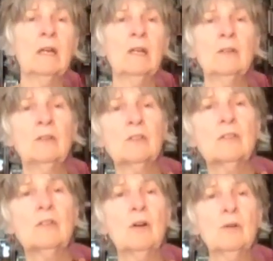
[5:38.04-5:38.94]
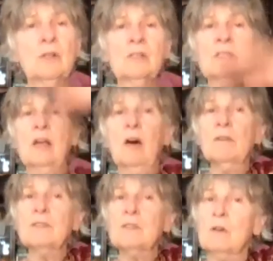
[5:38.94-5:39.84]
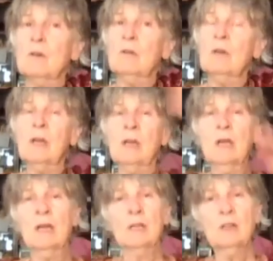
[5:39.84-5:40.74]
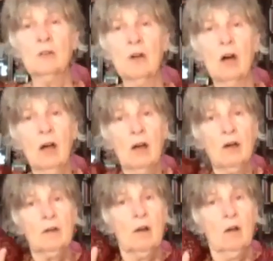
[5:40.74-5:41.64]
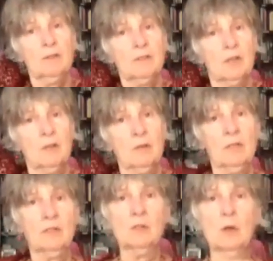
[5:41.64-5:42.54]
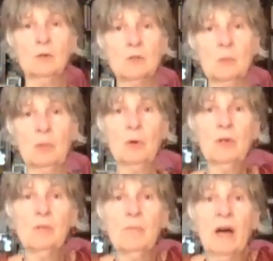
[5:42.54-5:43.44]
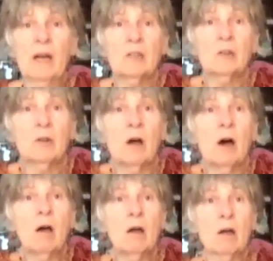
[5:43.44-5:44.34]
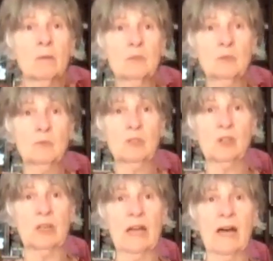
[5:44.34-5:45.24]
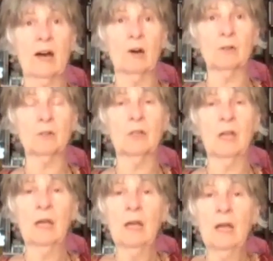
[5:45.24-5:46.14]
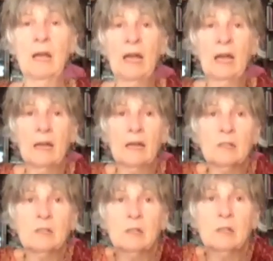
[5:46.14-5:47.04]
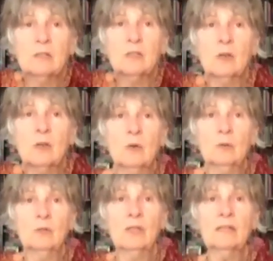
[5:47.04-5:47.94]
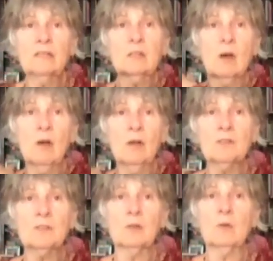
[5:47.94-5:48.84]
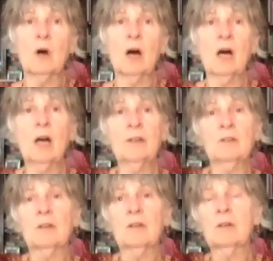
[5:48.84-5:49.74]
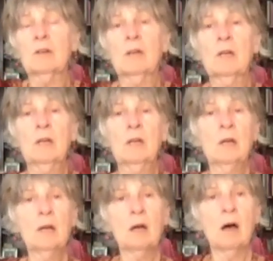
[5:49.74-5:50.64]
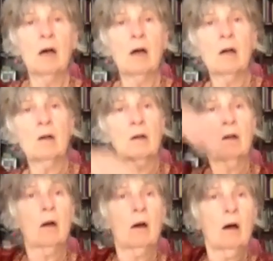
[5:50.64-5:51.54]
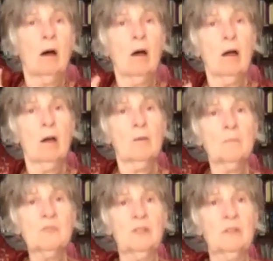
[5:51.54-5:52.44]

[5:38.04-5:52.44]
Just notice also, your heart also is so supported by your arms reaching out. And so let's also honor our arms and the